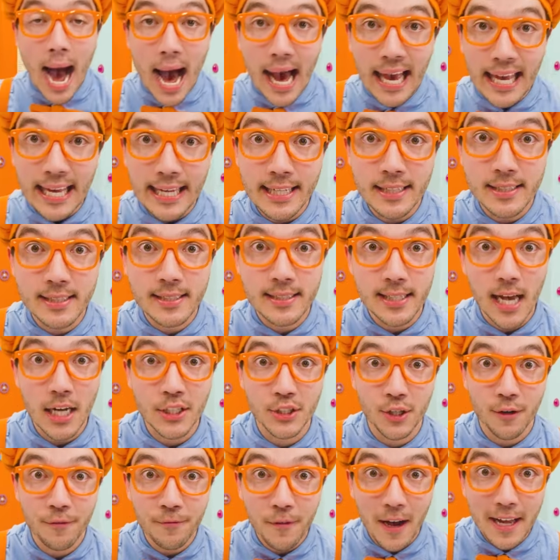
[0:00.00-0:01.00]
I had
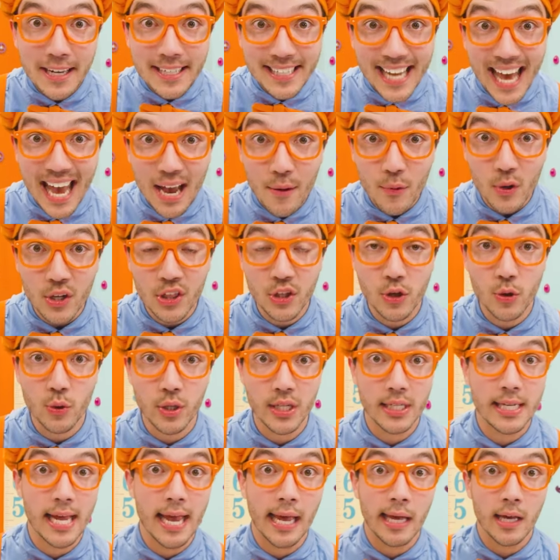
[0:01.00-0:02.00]
such a fun day with you
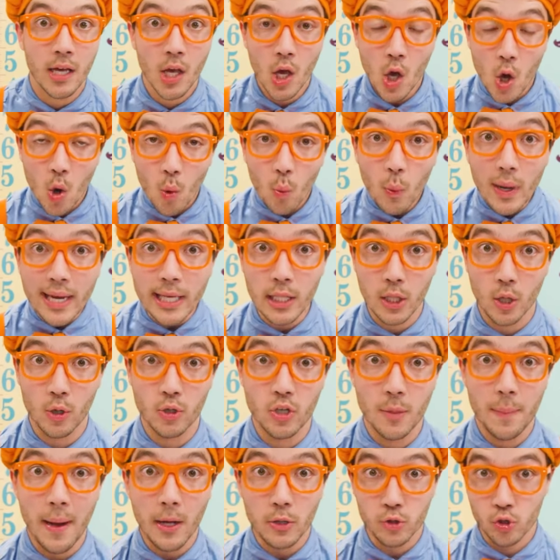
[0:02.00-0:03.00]
today. We
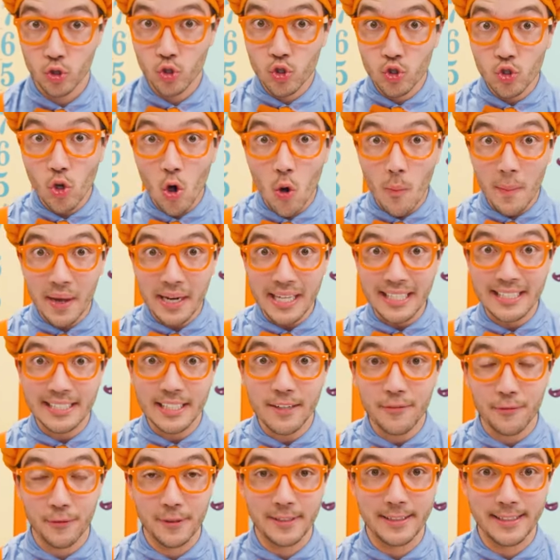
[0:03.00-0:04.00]
learned about so many
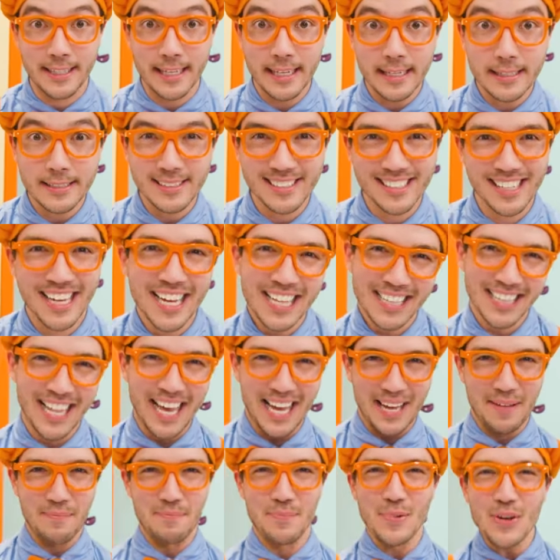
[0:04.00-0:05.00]
different things,
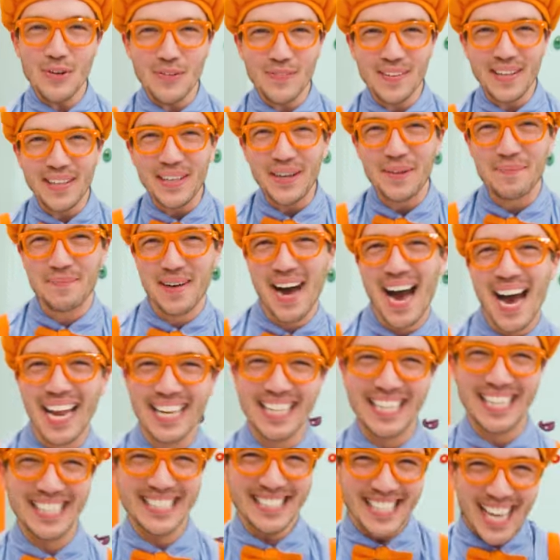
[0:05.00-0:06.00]
like moving your
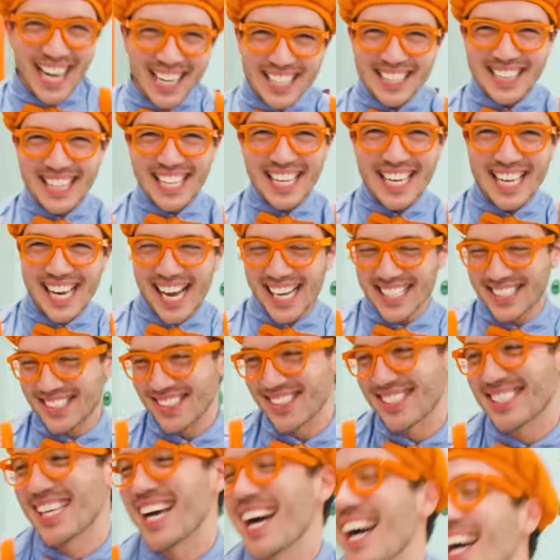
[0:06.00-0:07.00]
body is healthy
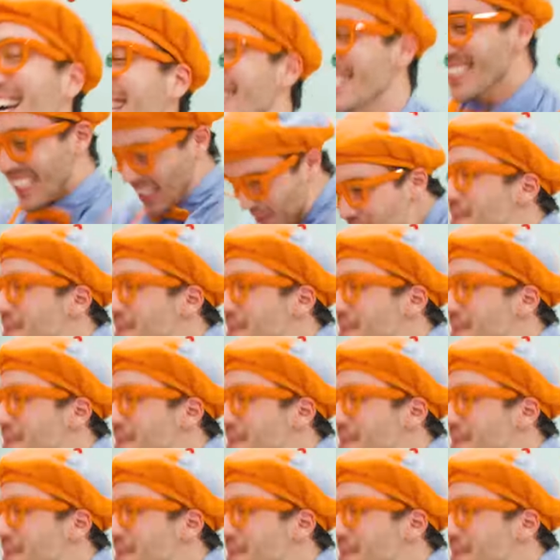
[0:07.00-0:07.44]
exercise.